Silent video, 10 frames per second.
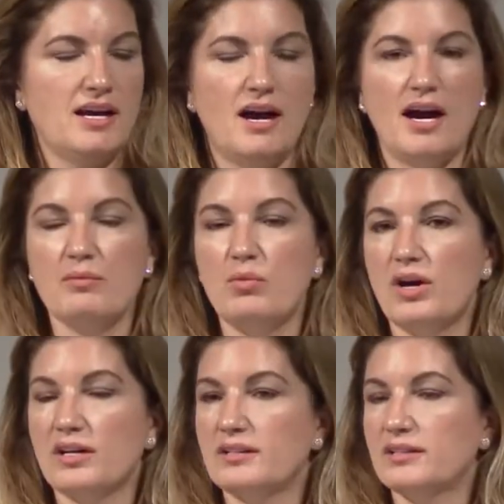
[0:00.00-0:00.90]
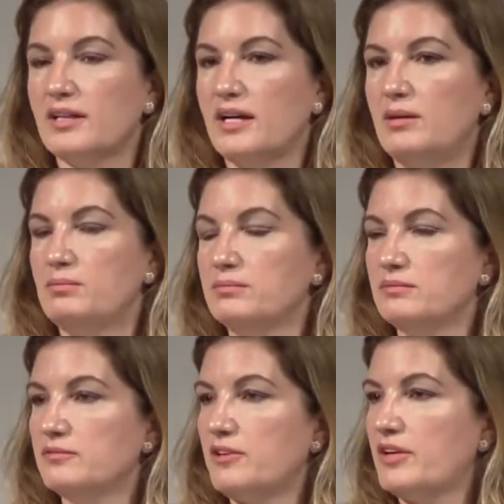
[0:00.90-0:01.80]
I work
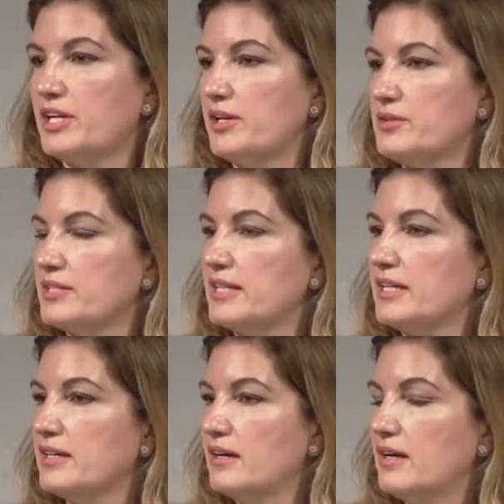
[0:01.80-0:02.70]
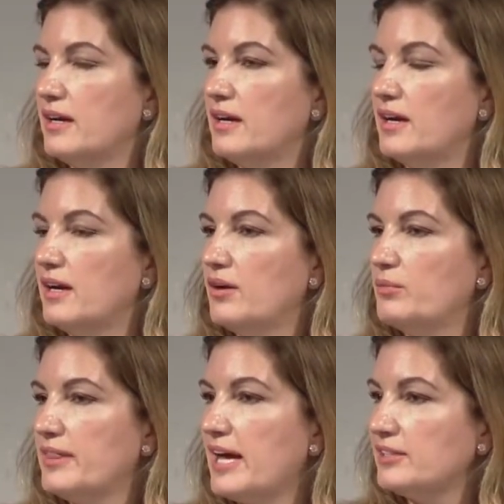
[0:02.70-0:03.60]
very closely
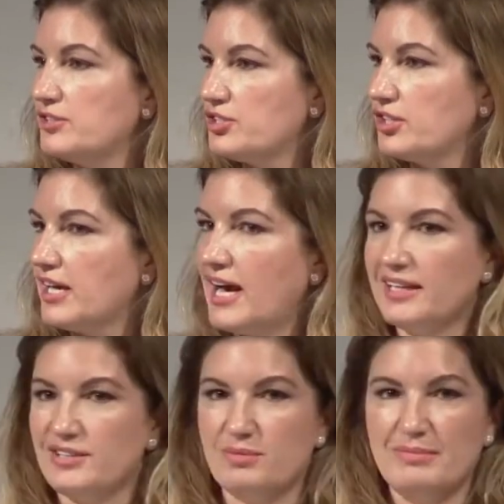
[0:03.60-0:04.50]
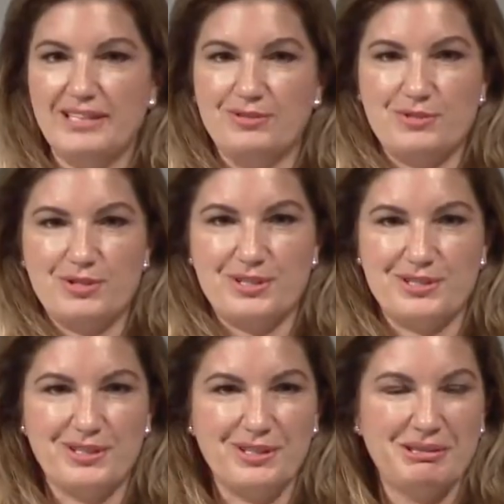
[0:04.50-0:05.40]
with Alan Sugar. Alan to me, Lord Sugar
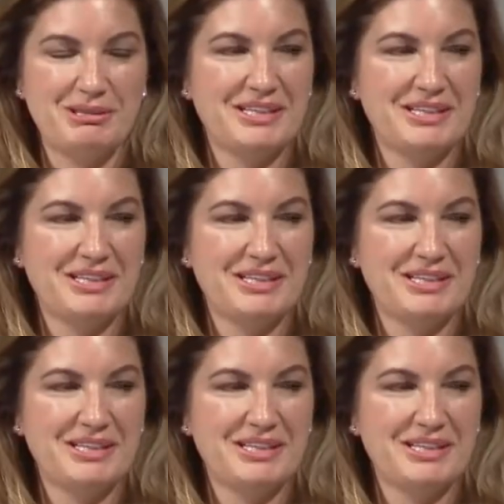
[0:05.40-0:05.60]
to you.